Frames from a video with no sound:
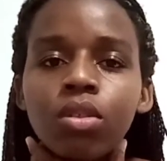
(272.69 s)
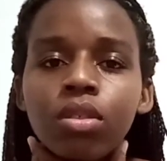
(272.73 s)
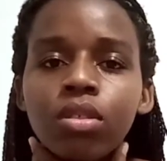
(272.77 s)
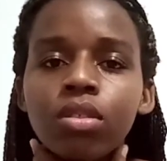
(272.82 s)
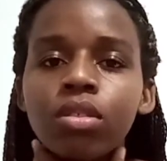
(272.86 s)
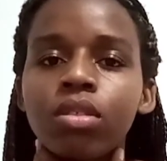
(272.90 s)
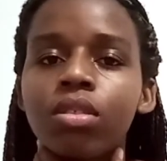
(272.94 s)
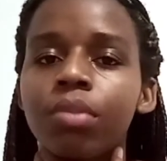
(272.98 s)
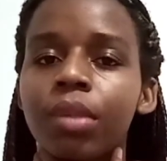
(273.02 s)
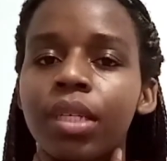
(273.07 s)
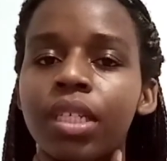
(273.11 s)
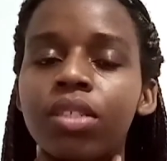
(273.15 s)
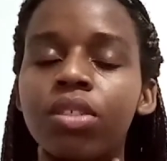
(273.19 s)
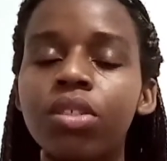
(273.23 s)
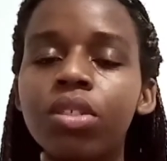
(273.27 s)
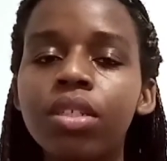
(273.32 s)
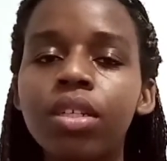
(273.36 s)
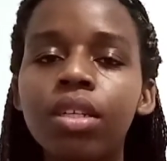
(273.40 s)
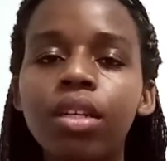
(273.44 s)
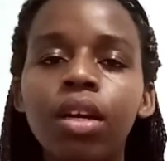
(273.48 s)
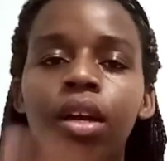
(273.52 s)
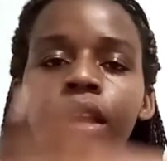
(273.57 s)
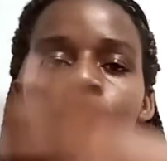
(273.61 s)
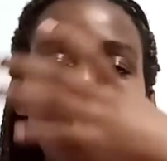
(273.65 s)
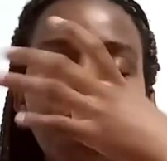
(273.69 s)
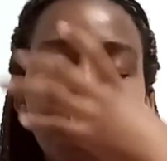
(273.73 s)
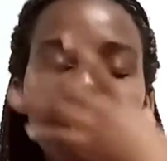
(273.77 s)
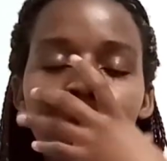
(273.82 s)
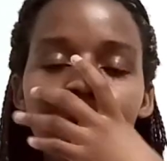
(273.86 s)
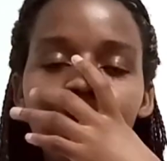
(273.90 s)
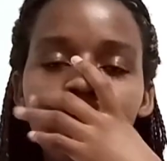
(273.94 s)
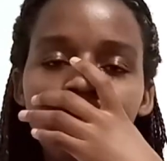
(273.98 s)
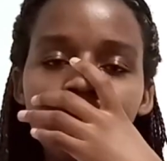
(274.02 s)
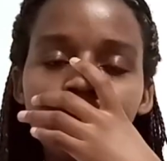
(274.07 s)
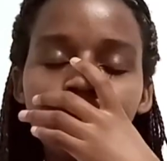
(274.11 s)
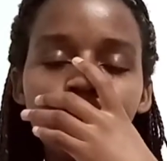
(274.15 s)
this bacteria
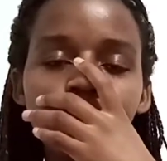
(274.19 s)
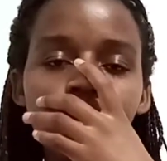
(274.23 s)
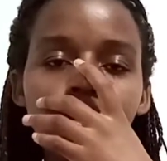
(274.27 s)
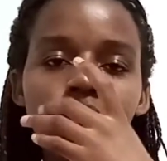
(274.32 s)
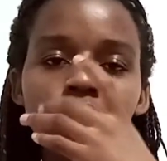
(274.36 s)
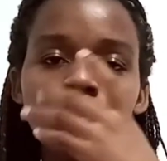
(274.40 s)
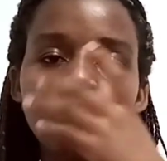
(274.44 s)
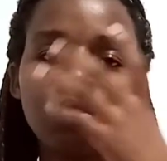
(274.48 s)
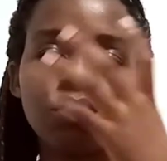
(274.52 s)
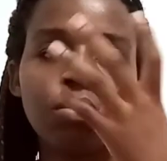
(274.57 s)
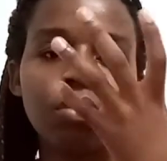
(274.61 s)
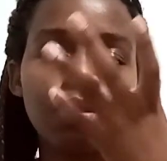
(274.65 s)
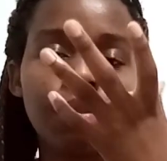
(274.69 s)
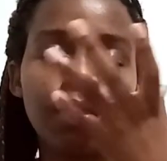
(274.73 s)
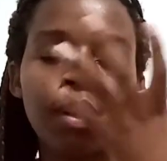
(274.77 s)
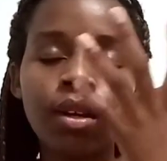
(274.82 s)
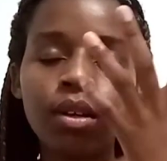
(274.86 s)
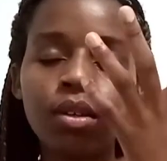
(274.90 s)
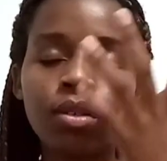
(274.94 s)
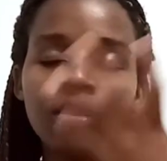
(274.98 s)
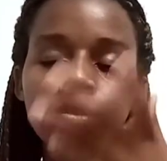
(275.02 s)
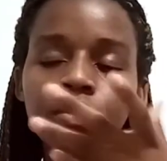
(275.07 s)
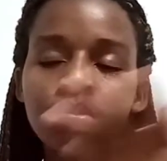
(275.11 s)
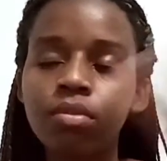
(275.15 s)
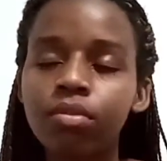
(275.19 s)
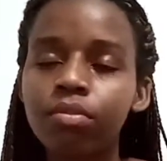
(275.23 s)
back to my mouth.